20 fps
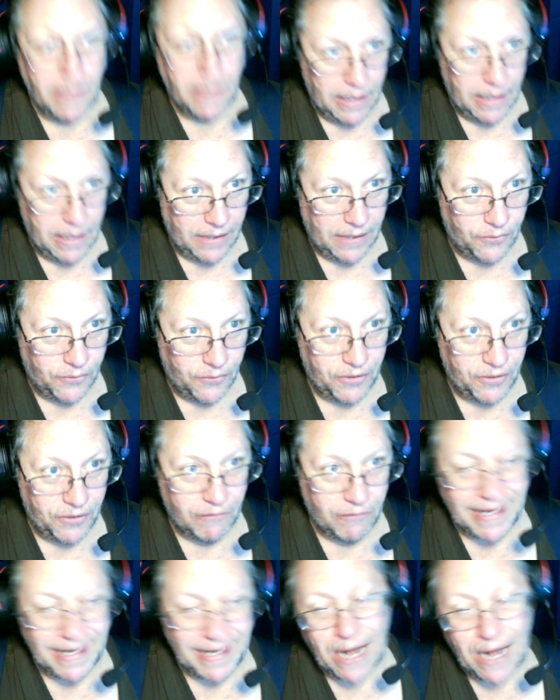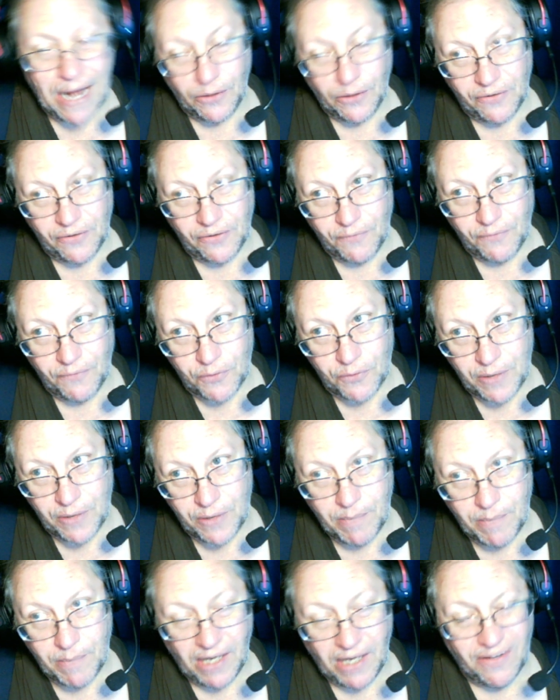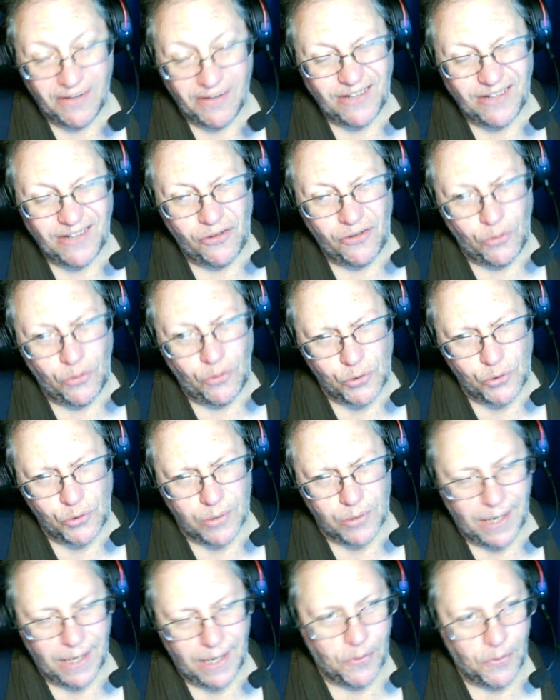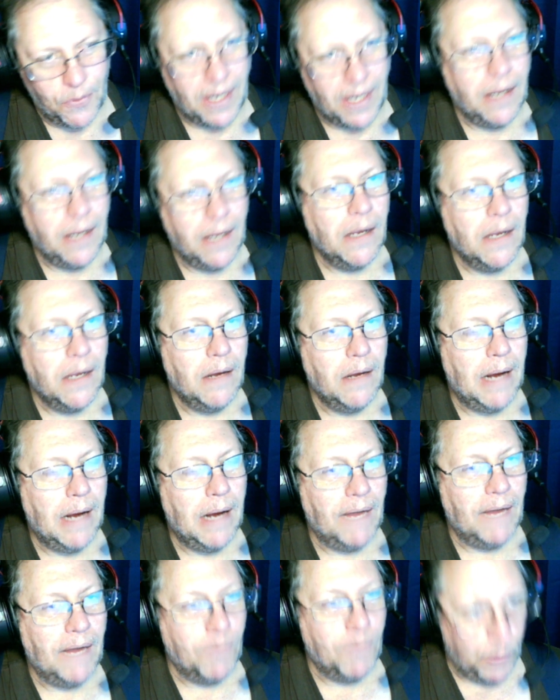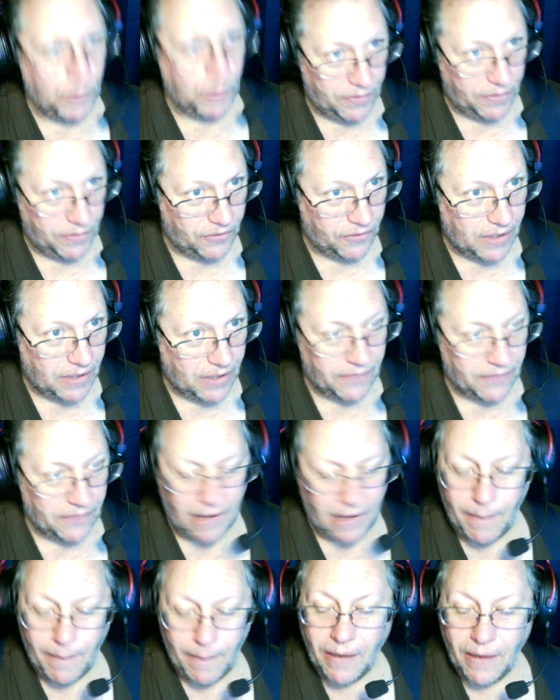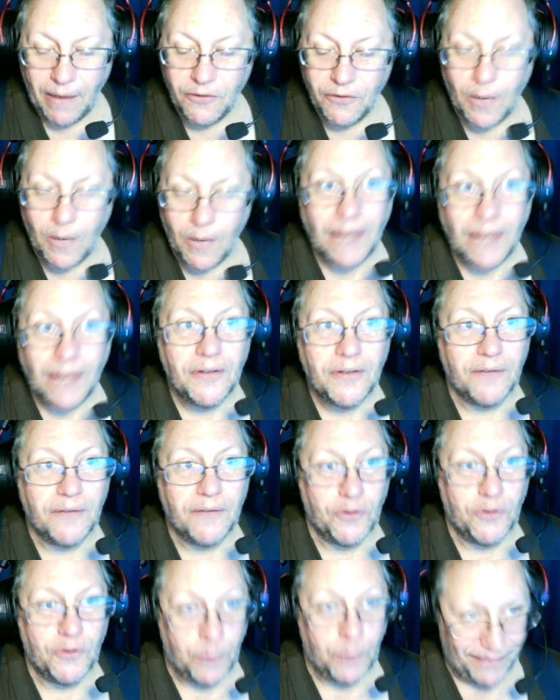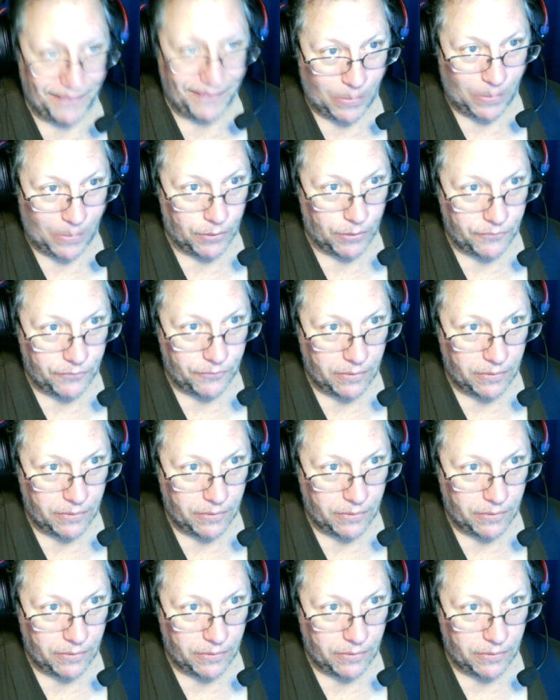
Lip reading: you see right now it's set for 30 minutes. That's too short, I think, for what this does. So I set it for 12 hours.